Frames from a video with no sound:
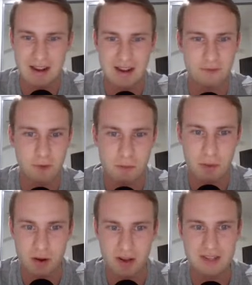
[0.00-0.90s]
in
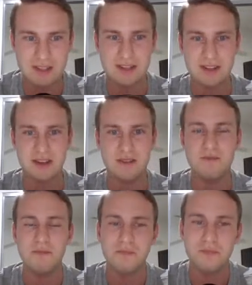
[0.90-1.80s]
robotics to
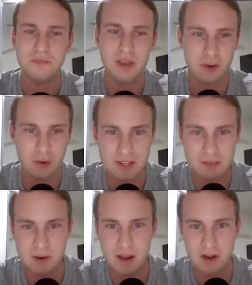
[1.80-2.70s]
increase
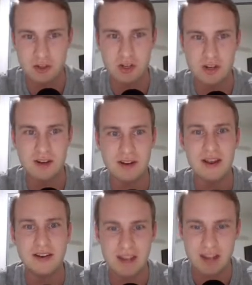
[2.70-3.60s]
production,
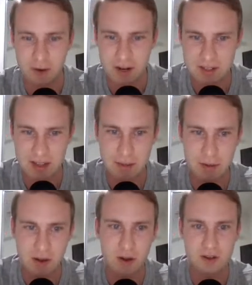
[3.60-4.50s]
decrease labor
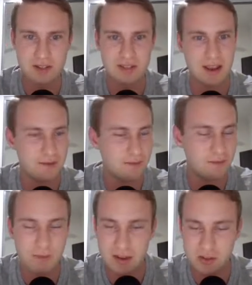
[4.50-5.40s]
cost, and
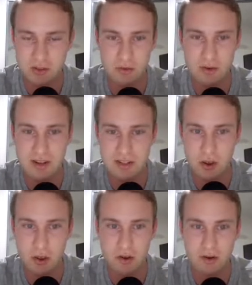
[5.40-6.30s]
that should in
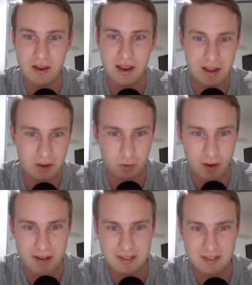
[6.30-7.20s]
turn
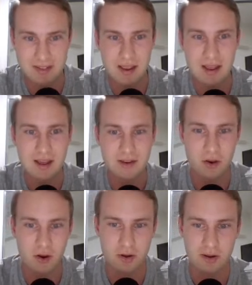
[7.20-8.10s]
increase
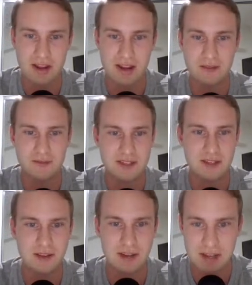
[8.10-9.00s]
not only
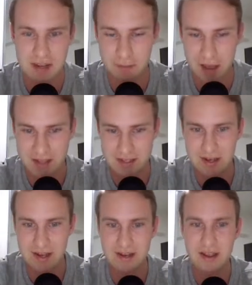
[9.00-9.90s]
facility
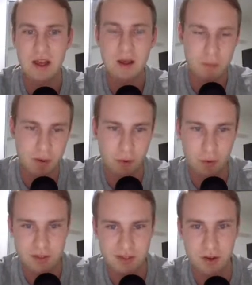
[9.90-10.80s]
capacity but
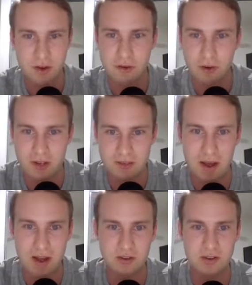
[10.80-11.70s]
also gross
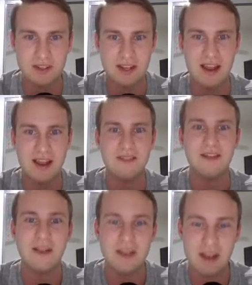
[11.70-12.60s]
margins, and they're